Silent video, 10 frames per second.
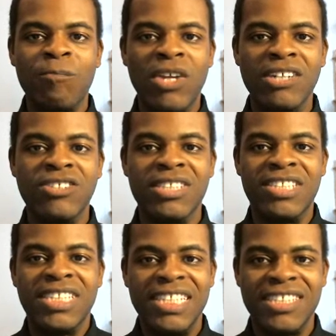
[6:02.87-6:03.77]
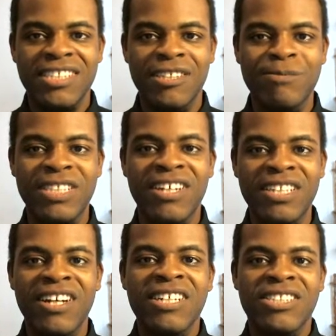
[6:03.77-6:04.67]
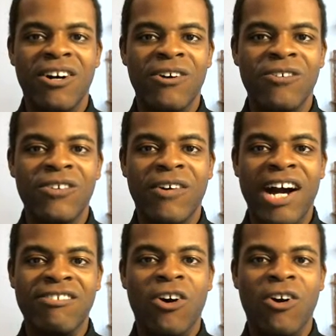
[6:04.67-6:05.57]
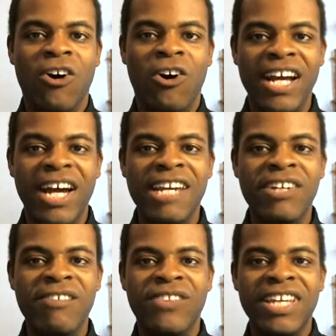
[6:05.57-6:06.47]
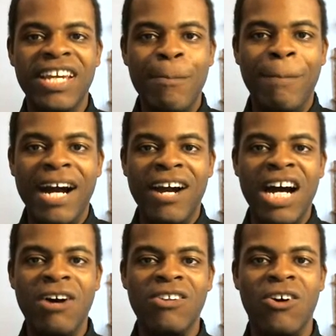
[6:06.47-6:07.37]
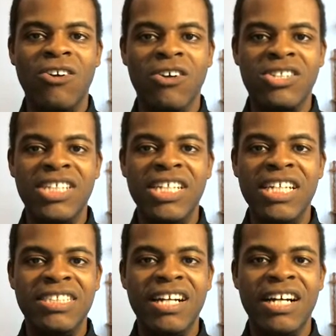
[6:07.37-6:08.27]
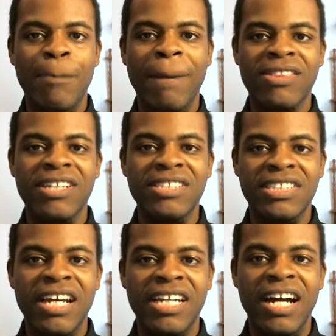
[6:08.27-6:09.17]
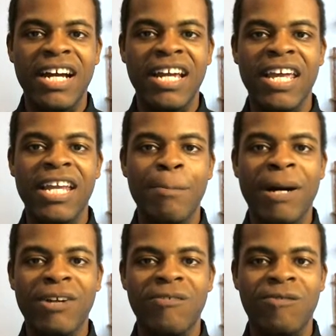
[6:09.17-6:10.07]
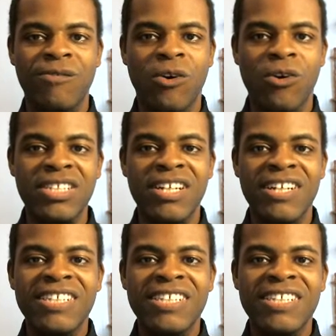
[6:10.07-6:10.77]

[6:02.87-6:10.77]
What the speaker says: hundreds of systems. So, you know, after all that, even if the Empire outlawed teaching about the Jedi and about the Force,